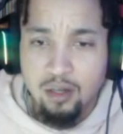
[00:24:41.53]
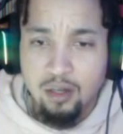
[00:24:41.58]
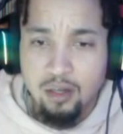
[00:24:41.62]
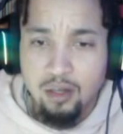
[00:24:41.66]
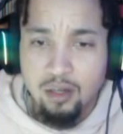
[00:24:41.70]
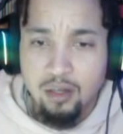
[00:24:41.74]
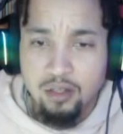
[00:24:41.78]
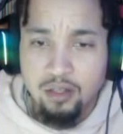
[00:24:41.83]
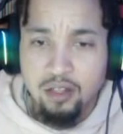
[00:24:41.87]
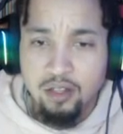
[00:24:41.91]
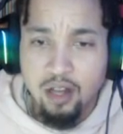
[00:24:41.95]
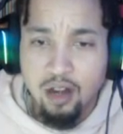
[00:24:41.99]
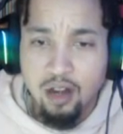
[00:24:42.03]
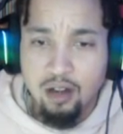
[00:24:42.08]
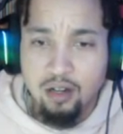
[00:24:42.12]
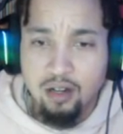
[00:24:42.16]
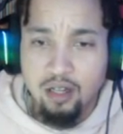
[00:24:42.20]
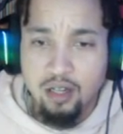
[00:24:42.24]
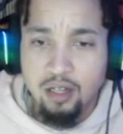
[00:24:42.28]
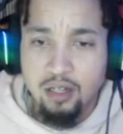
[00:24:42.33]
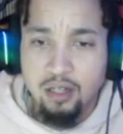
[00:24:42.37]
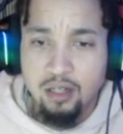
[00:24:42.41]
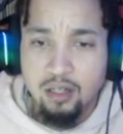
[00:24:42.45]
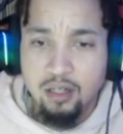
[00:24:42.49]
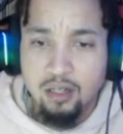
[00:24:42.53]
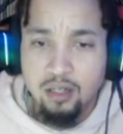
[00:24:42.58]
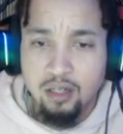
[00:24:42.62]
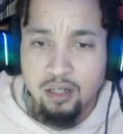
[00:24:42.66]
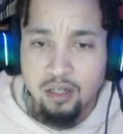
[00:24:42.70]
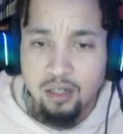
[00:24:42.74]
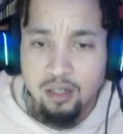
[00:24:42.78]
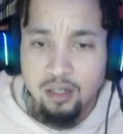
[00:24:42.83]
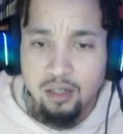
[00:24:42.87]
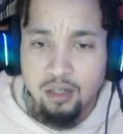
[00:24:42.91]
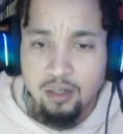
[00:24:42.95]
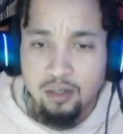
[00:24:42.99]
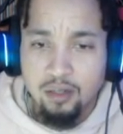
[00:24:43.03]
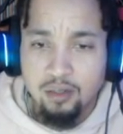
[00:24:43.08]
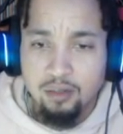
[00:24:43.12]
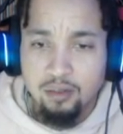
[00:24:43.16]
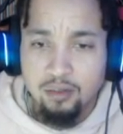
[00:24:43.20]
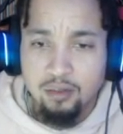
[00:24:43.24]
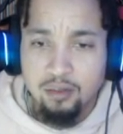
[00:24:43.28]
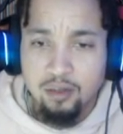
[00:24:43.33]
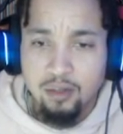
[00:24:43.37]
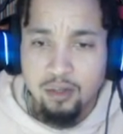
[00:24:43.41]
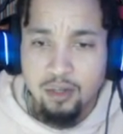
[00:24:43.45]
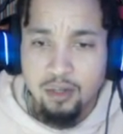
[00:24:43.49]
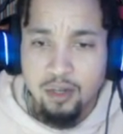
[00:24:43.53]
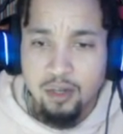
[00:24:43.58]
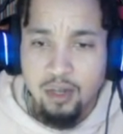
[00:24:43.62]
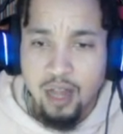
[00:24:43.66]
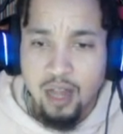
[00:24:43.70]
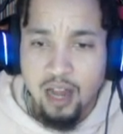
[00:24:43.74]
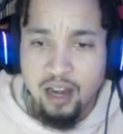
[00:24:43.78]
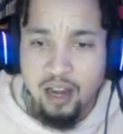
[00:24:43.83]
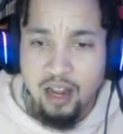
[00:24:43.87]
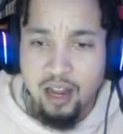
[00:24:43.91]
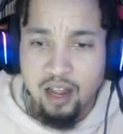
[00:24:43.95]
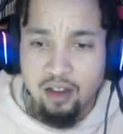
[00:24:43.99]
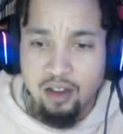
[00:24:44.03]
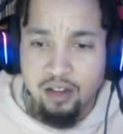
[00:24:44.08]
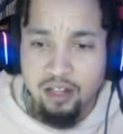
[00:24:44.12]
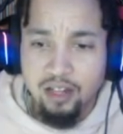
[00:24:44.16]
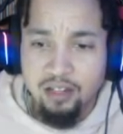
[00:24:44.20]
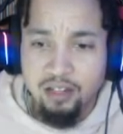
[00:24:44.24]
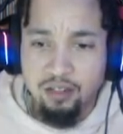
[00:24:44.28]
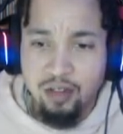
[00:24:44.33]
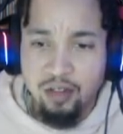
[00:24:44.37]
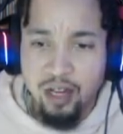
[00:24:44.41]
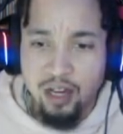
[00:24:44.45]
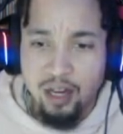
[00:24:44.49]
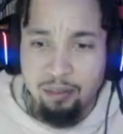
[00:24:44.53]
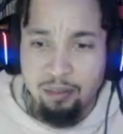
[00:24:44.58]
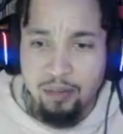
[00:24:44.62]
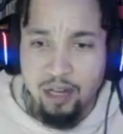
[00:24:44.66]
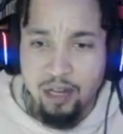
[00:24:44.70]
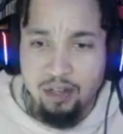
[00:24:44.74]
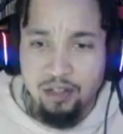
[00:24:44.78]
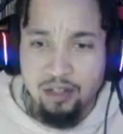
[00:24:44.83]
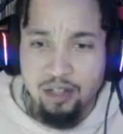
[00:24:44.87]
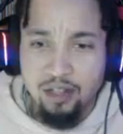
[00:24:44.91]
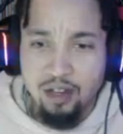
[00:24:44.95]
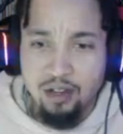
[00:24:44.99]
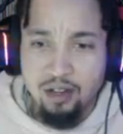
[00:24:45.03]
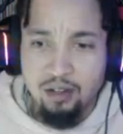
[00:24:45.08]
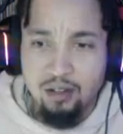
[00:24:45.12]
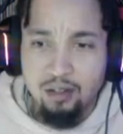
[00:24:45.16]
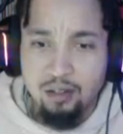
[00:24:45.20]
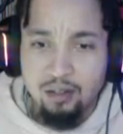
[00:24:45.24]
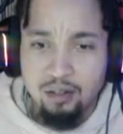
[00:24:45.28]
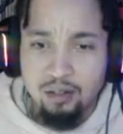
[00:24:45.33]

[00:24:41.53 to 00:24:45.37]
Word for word: sir. listen, listen. Hey. How the hell did you get up there, sir?